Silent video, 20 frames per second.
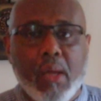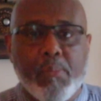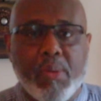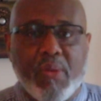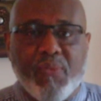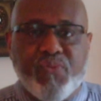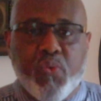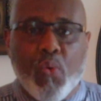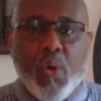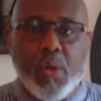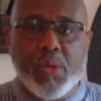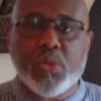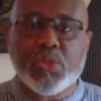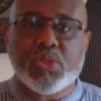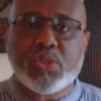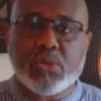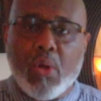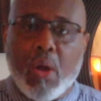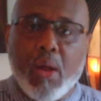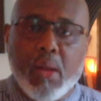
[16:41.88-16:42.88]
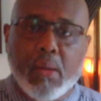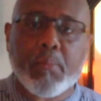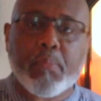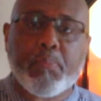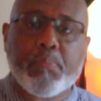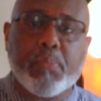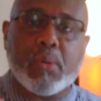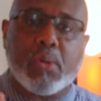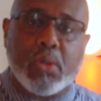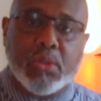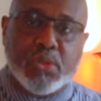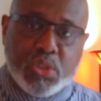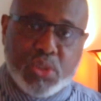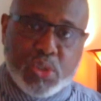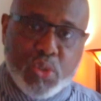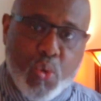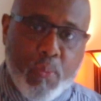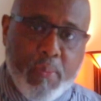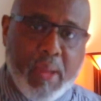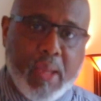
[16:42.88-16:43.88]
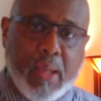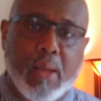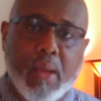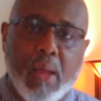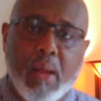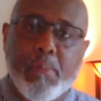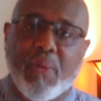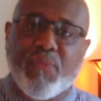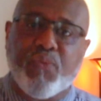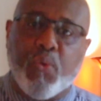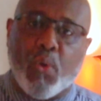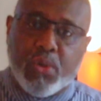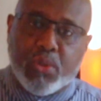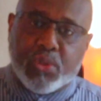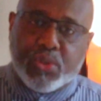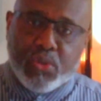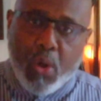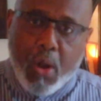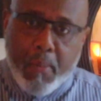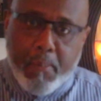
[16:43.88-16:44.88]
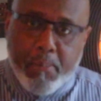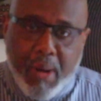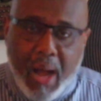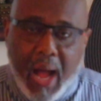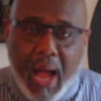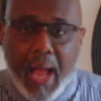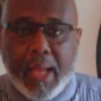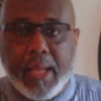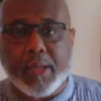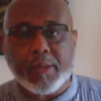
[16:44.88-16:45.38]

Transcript: before you start consuming, before you start buying.